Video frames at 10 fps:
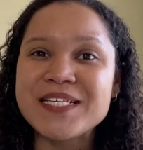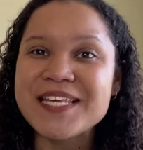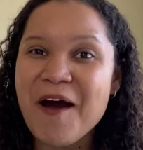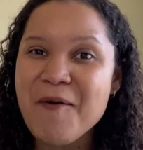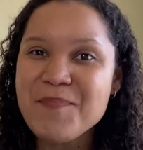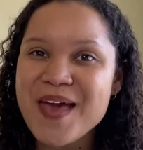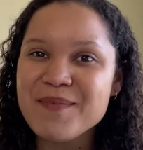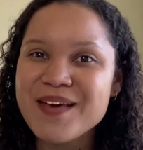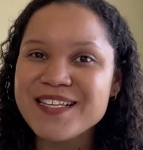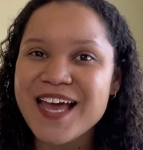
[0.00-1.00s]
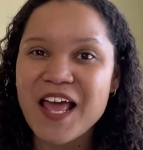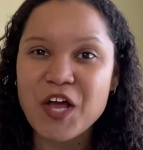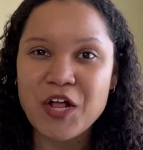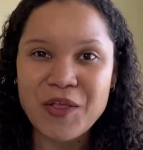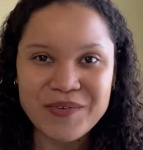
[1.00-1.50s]
down payment and
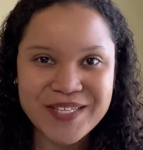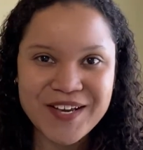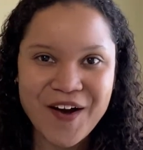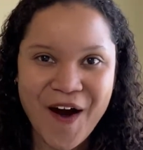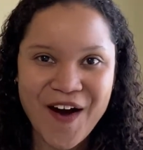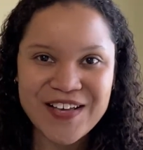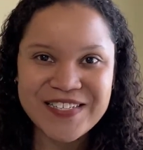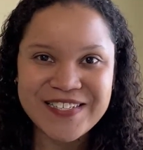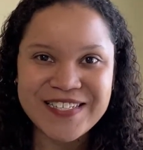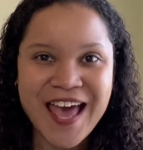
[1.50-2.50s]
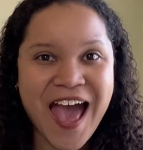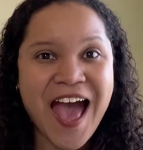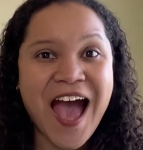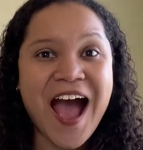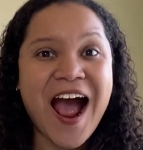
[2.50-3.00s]
closing costs,
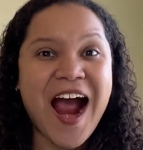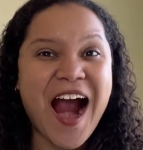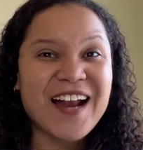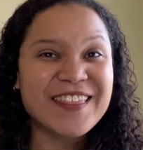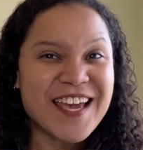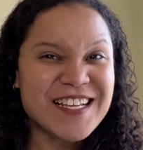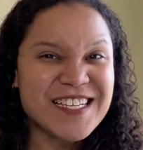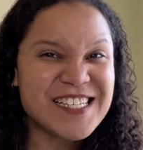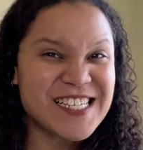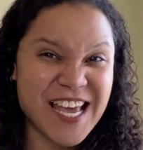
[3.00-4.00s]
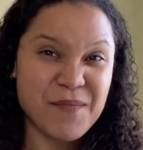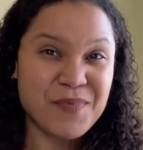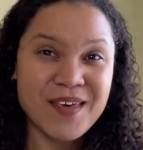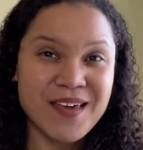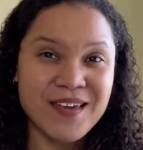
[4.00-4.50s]
are they the same
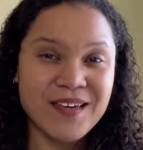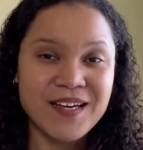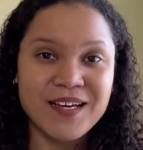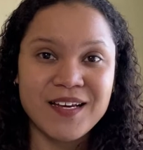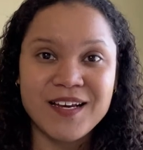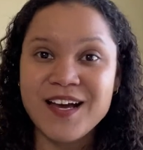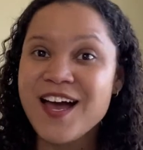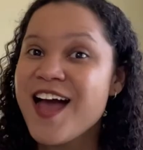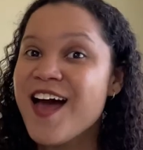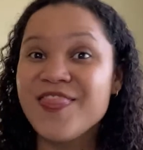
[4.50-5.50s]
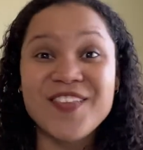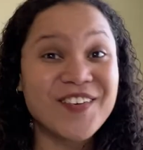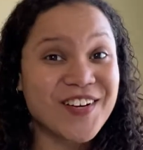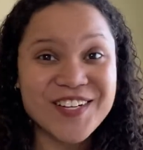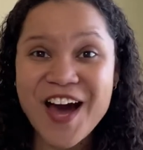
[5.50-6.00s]
thing? No,
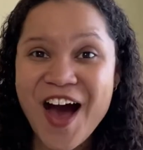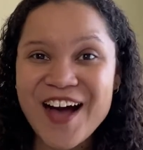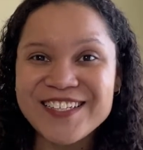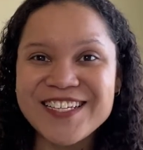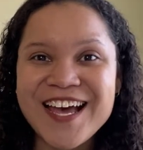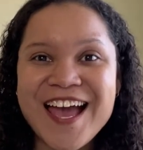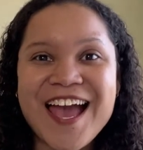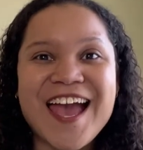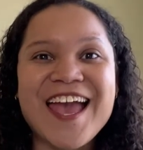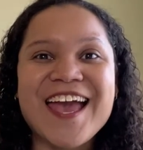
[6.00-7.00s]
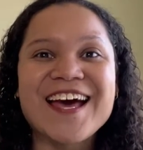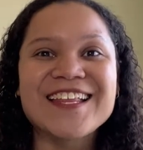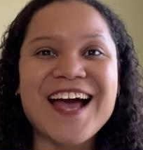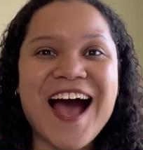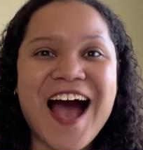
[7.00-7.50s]
they're not. And
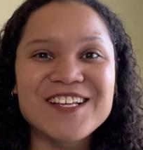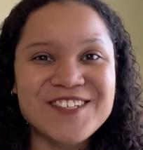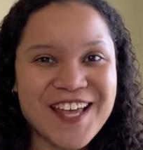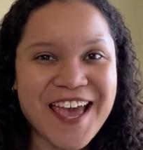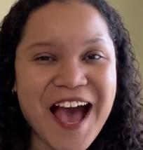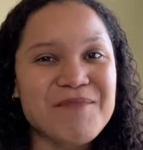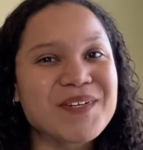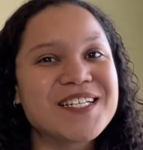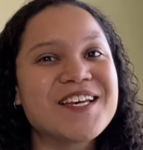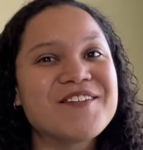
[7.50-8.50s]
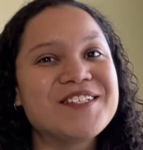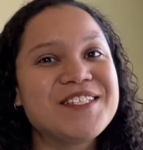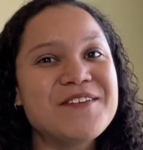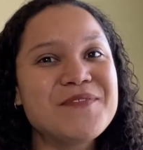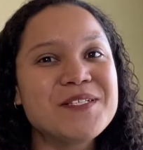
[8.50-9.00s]
today I'm gonna tell you the
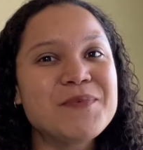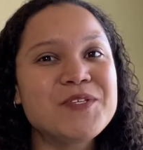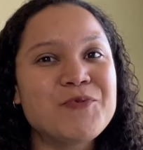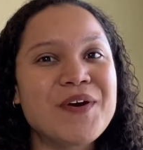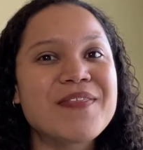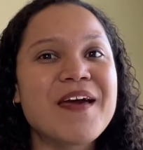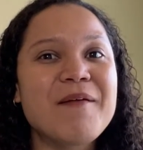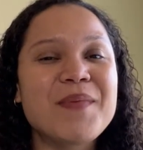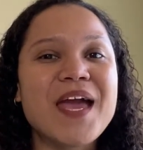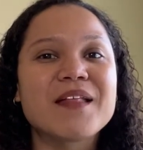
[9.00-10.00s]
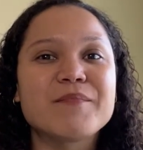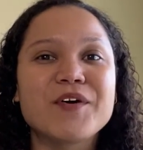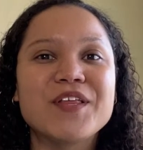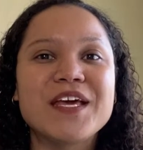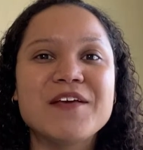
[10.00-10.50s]
difference between them, and I'm
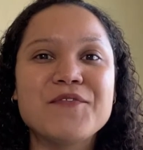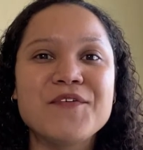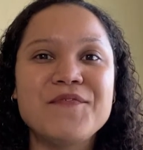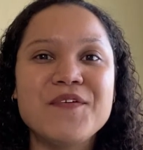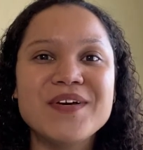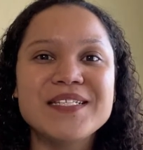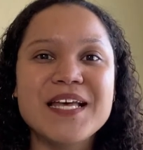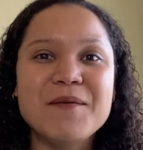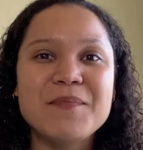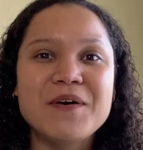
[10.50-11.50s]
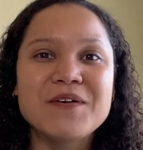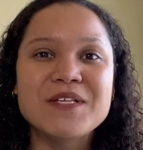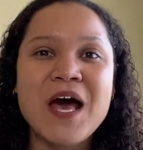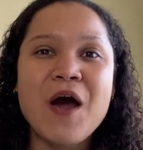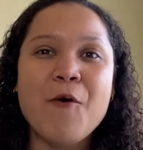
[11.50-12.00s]
gonna give you a few examples
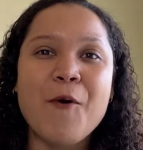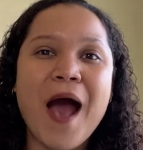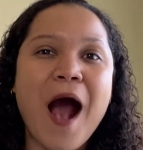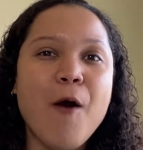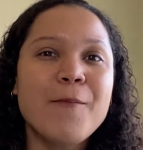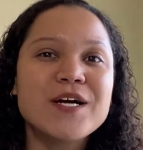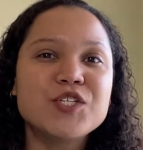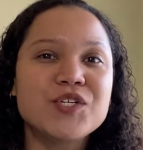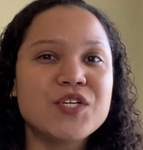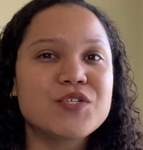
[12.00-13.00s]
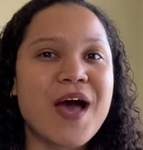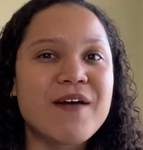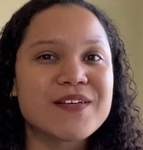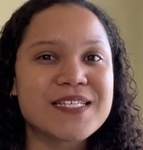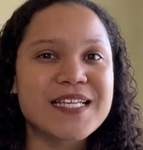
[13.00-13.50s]
on how much you need to have
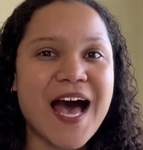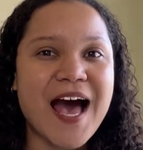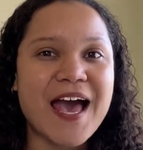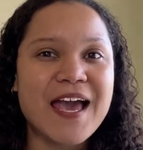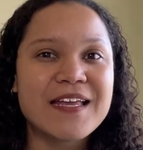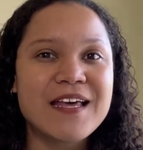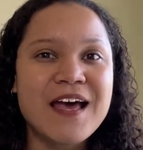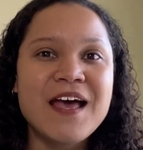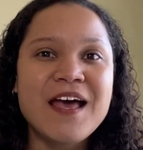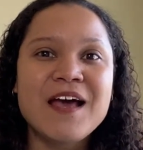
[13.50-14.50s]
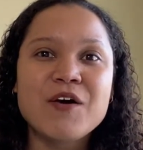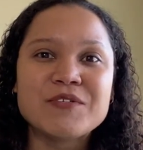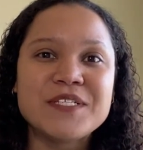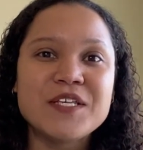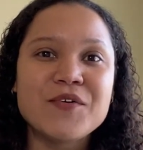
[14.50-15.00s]
aside
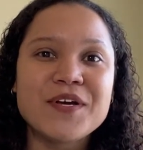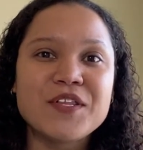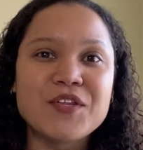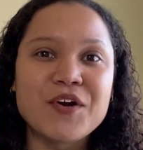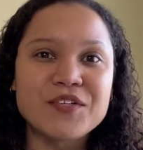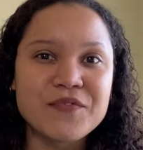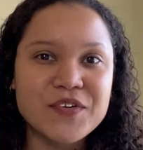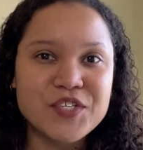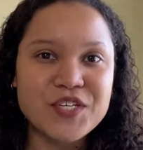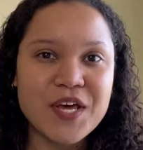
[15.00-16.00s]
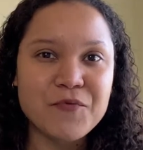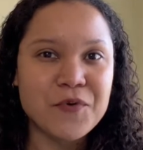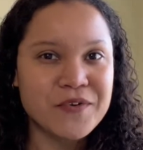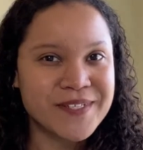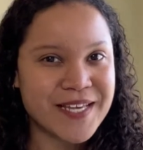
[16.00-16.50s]
considering Northern Virginia real
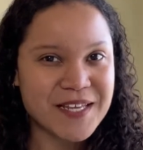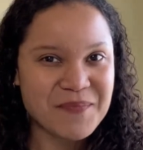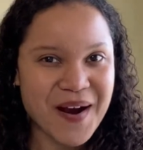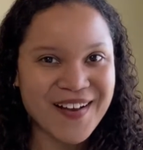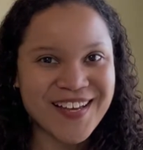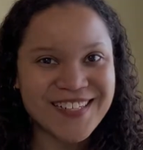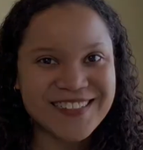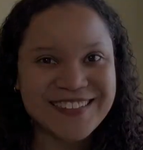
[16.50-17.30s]
estate market.